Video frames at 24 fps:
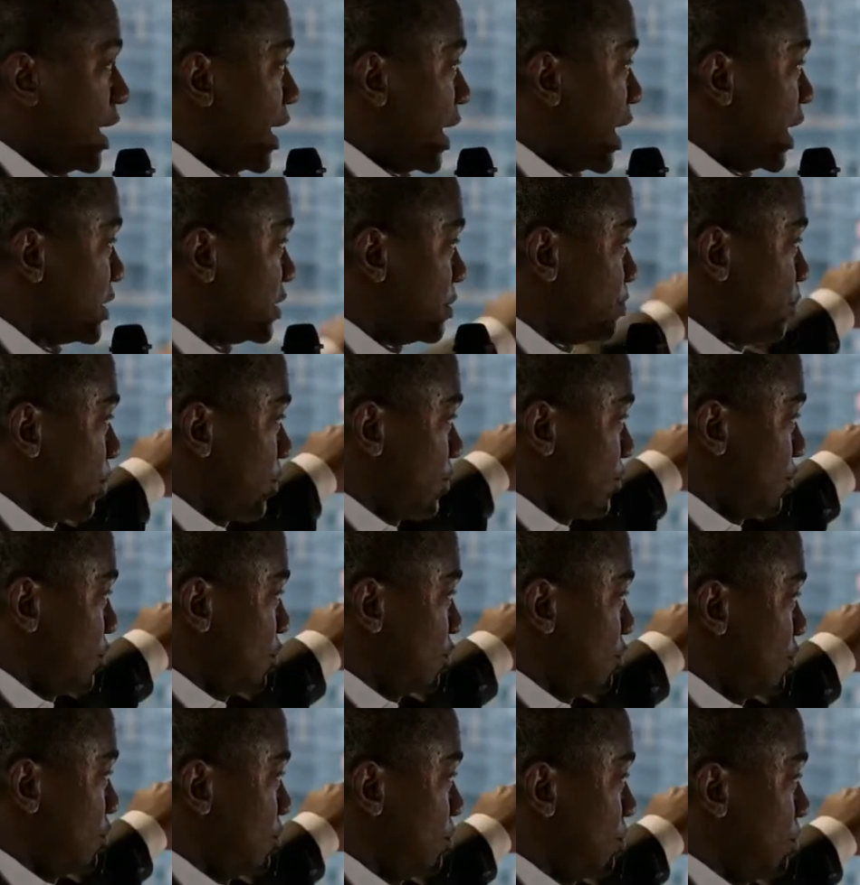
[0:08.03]
as opposed
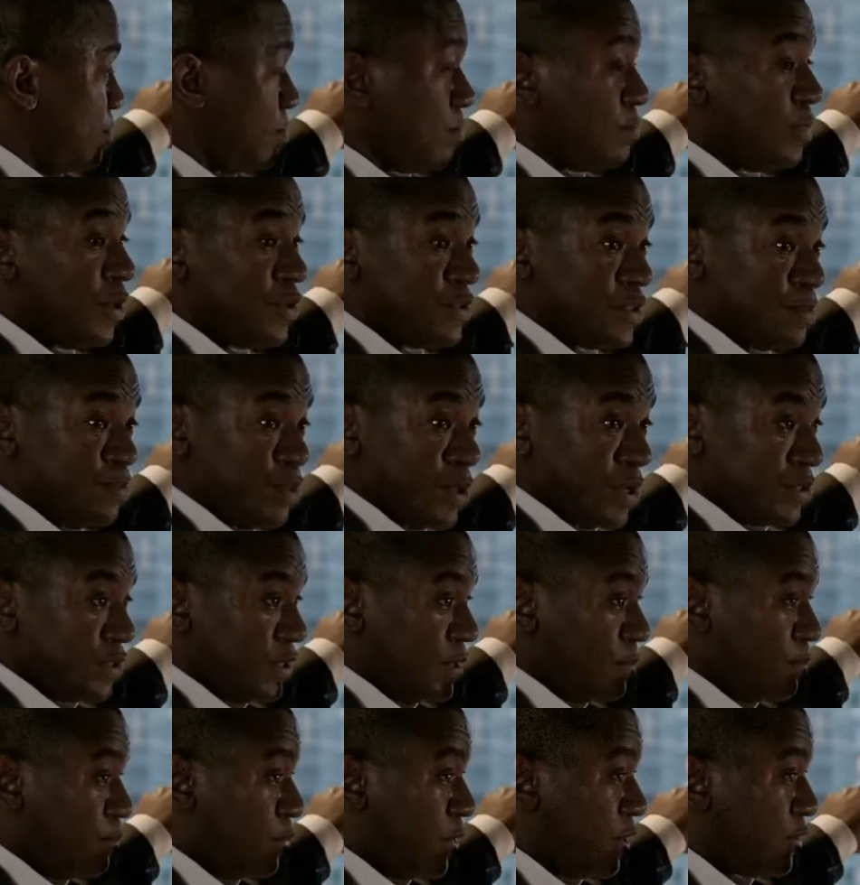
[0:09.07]
to most
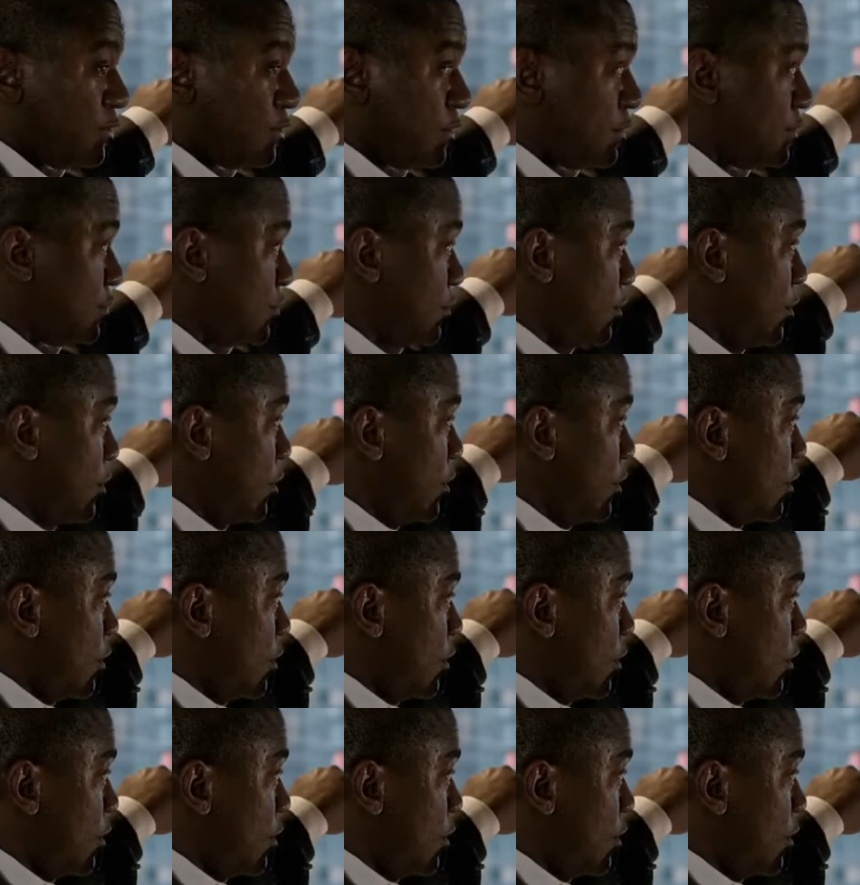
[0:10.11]
blockchain projects,